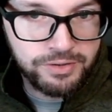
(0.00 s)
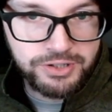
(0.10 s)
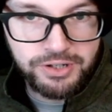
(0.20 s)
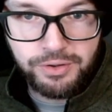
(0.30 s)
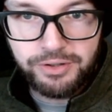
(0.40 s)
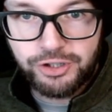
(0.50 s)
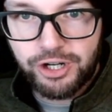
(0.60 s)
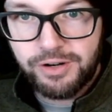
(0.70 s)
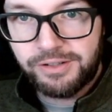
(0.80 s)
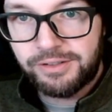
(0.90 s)
So the
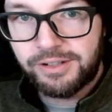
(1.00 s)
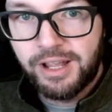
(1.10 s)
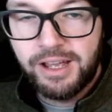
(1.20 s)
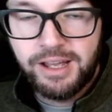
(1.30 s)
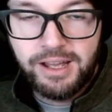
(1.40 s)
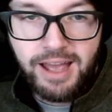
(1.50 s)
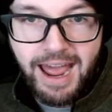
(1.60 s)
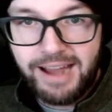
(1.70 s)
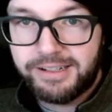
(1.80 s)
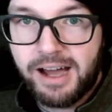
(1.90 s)
shirt and
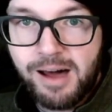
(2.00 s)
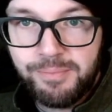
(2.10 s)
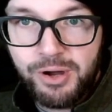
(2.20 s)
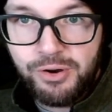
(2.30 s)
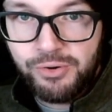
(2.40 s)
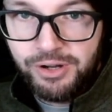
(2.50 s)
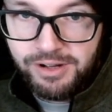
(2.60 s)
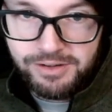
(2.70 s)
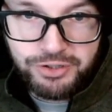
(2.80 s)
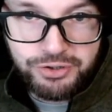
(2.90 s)
hat combo
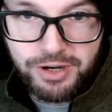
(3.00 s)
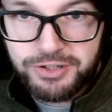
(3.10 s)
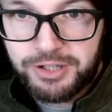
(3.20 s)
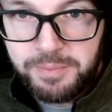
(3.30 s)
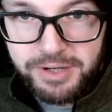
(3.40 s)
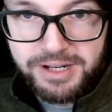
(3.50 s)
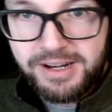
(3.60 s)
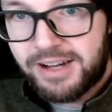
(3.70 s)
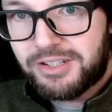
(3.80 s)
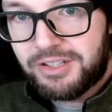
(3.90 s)
struck somebody
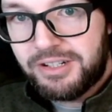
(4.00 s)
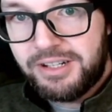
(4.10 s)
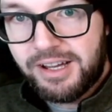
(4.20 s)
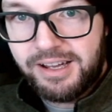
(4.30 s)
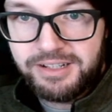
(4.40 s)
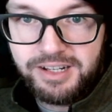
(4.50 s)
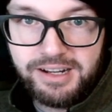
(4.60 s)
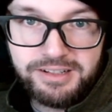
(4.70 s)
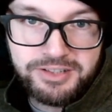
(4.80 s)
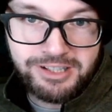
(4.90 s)
nicely as
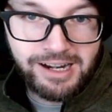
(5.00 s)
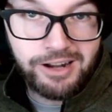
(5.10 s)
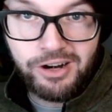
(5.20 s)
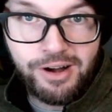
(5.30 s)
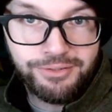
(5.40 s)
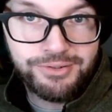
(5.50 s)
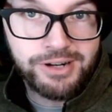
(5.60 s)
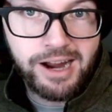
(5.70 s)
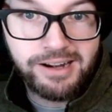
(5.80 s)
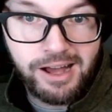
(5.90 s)
I sent out an offer for
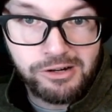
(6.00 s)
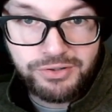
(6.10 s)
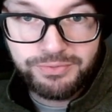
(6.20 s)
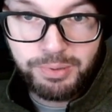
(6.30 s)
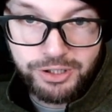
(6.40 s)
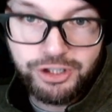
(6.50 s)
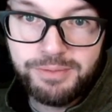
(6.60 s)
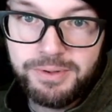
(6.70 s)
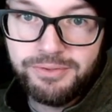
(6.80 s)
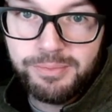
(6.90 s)
$9 plus
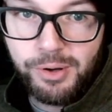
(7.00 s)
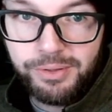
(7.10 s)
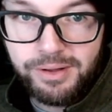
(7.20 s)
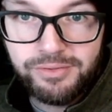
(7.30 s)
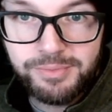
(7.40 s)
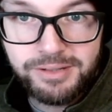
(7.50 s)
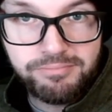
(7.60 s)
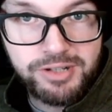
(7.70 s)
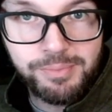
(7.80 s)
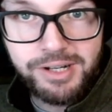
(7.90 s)
shipping for both of them,
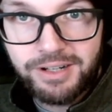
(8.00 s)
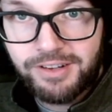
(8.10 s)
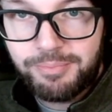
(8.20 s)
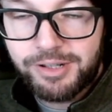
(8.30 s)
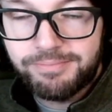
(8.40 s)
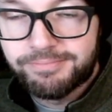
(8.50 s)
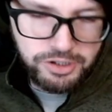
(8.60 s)
and somebody accepted.